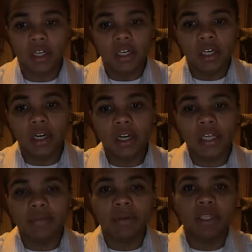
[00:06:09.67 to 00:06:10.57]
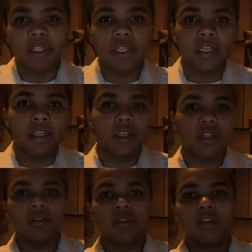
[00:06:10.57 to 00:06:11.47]
All right, that's pretty much it. You
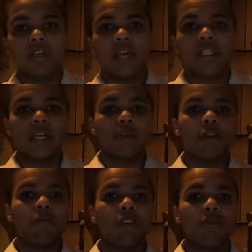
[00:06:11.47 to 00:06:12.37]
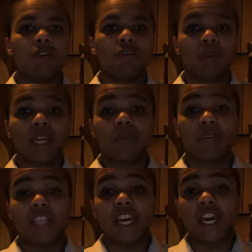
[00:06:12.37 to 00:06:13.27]
know, contact me on Facebook,
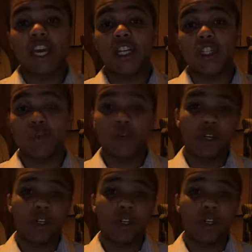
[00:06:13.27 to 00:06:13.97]
MySpace, and Twitter.